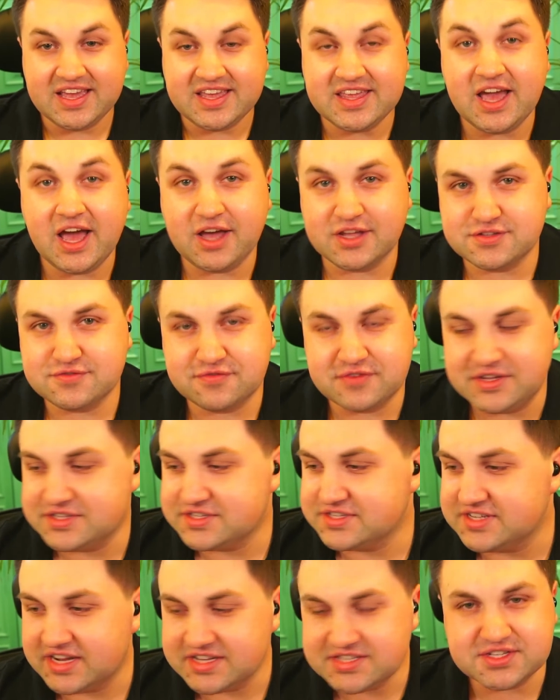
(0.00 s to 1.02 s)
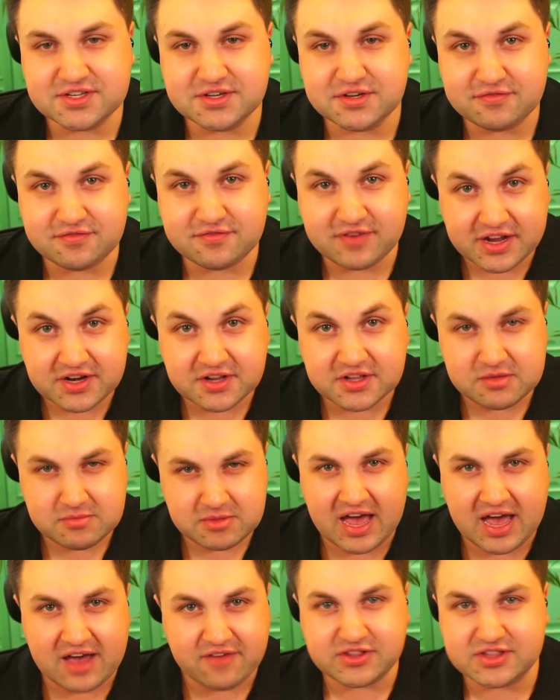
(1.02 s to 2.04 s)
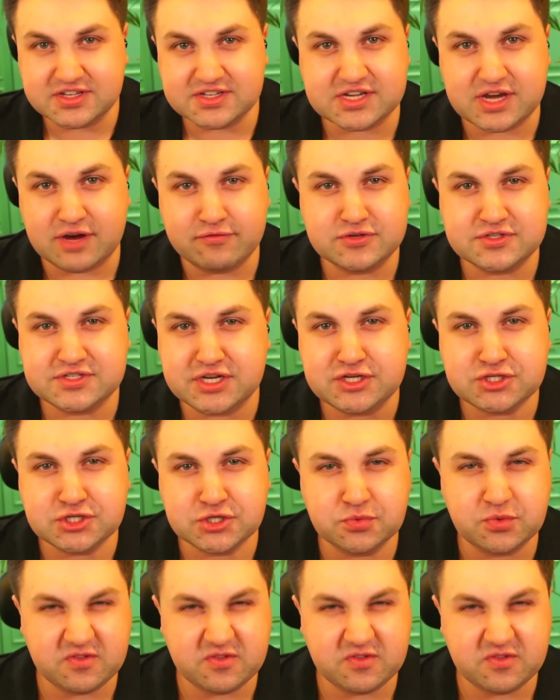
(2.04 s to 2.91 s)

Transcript: Yeah, it's nice to finally be having this conversation.